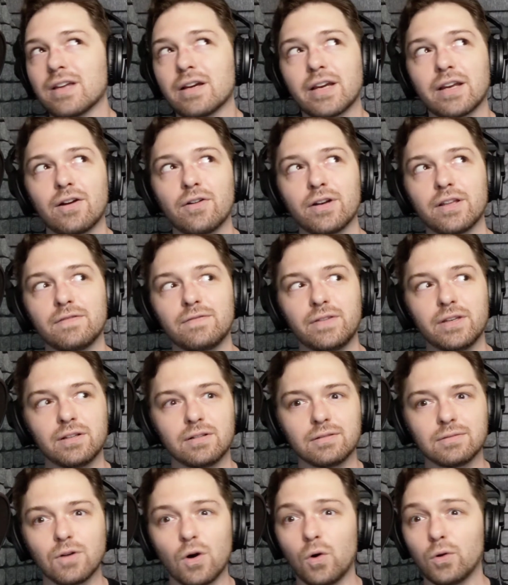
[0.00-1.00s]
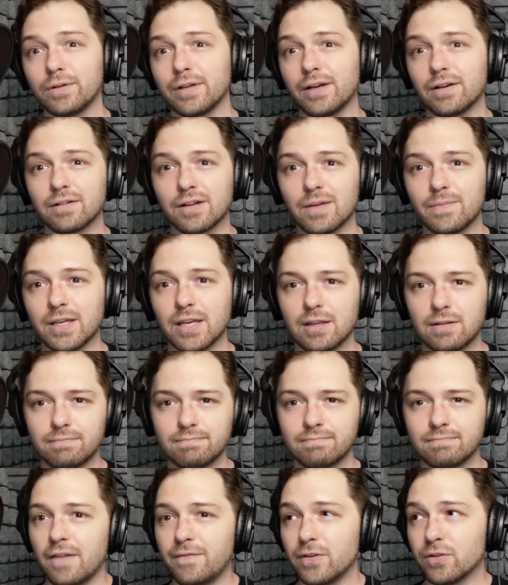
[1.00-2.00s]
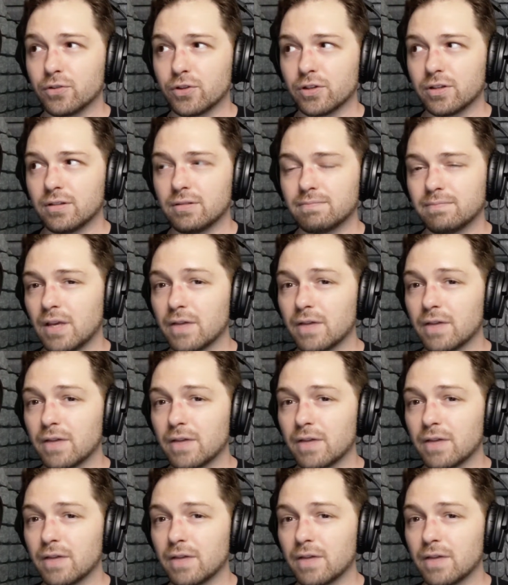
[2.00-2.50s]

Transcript: I can already feel cold air coming in. I feel good.